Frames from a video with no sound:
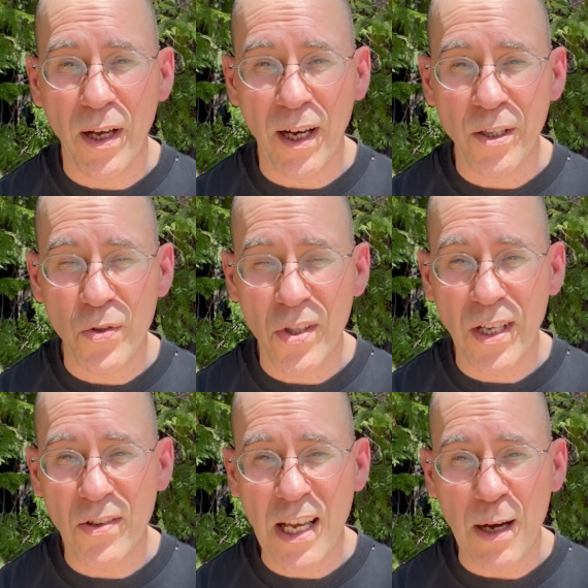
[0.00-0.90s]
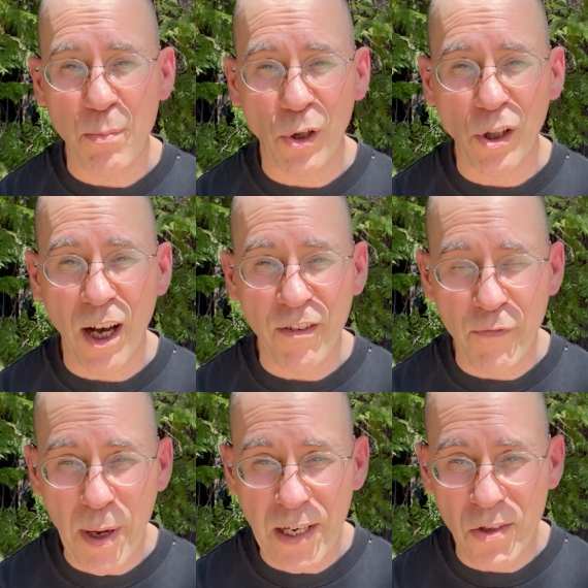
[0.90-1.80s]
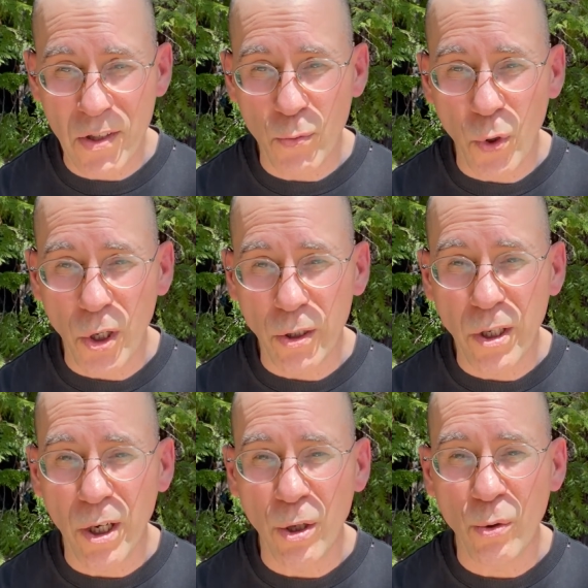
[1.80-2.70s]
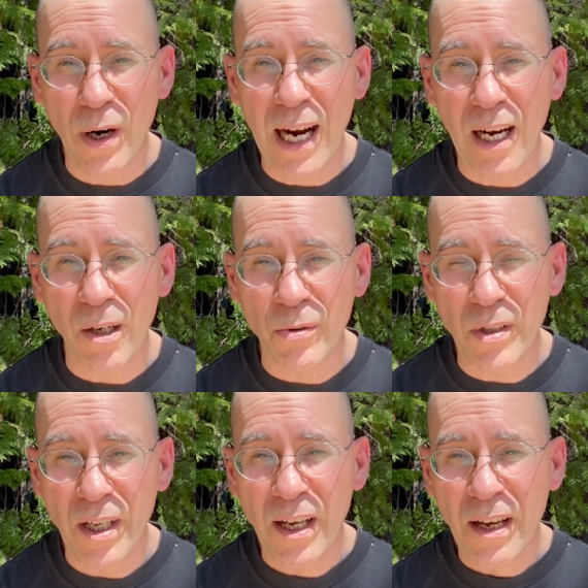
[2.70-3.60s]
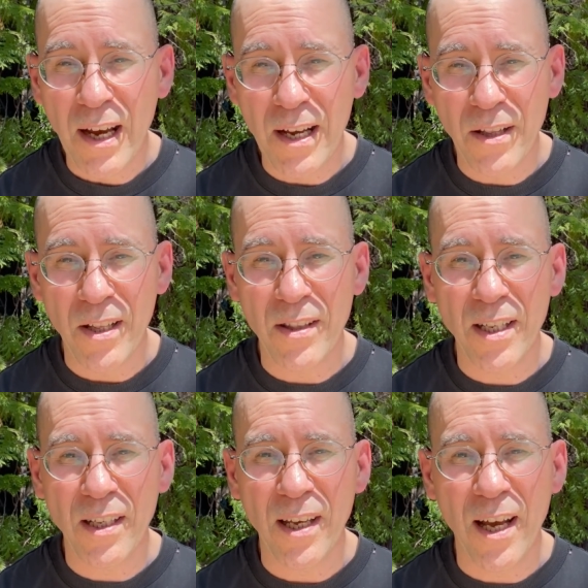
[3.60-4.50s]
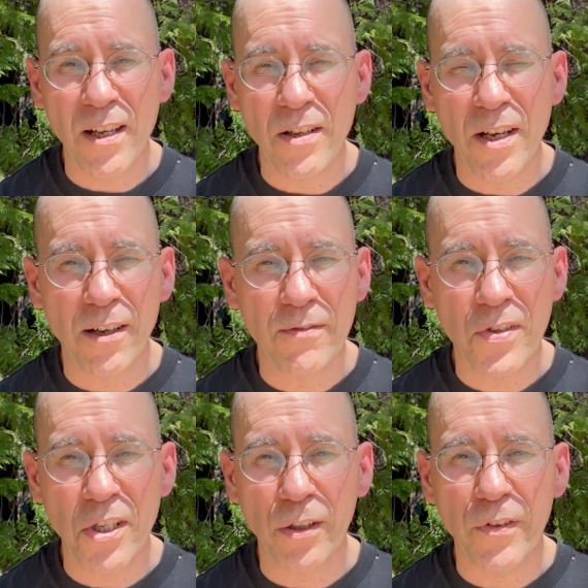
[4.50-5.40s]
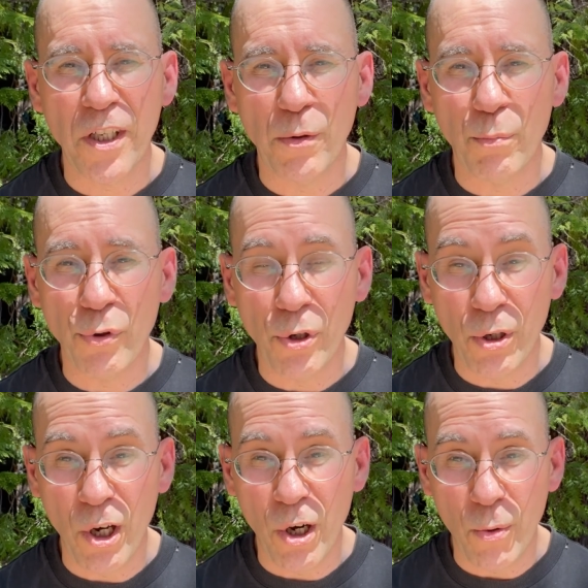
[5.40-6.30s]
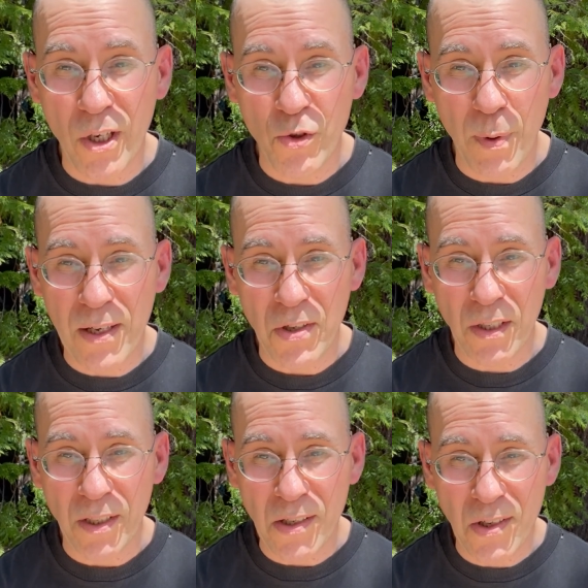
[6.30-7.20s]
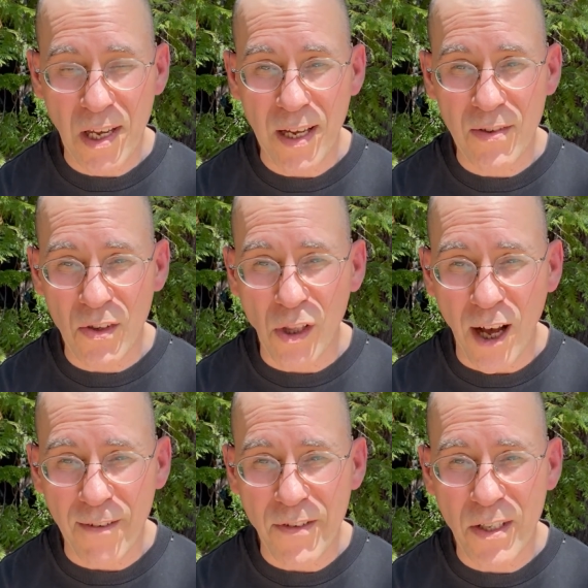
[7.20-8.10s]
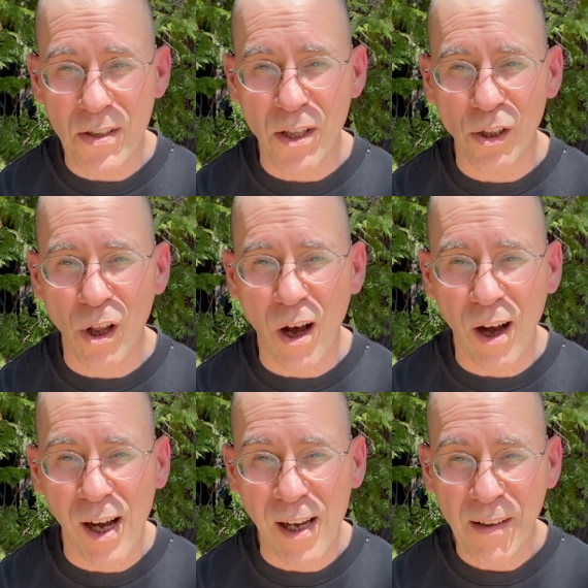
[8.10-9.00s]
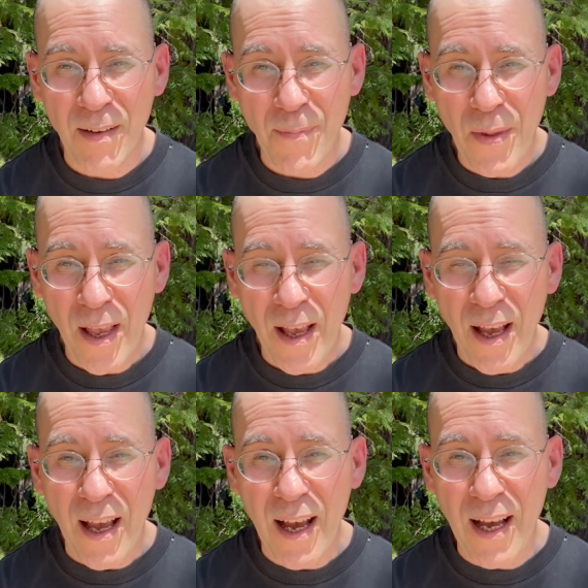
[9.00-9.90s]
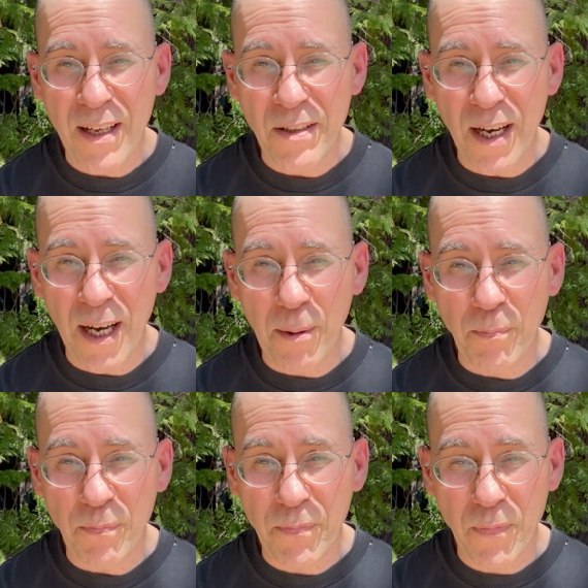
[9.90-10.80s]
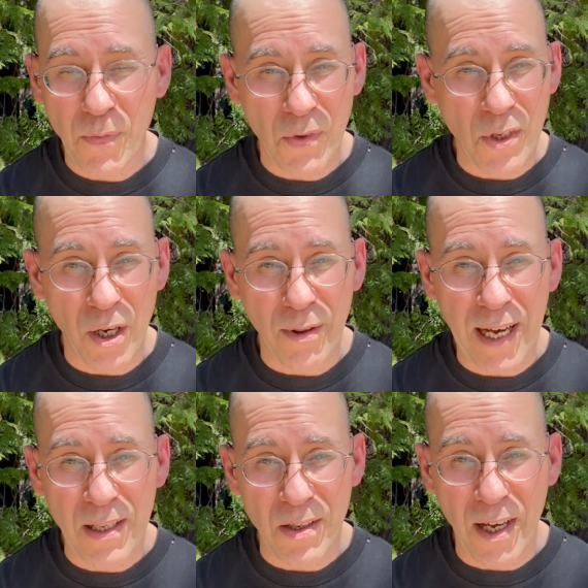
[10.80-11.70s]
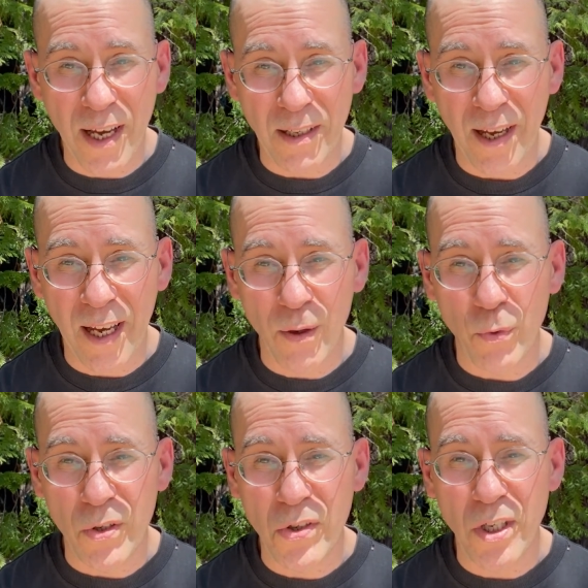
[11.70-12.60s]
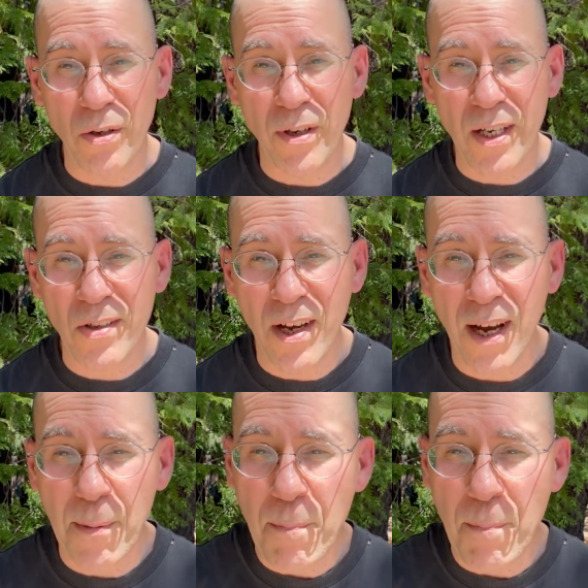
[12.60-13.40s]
used the example, love makes the world go round. And then the end of Sylvie and Bruno, which basically states love is the law. And so that's it. And we'll see you next time.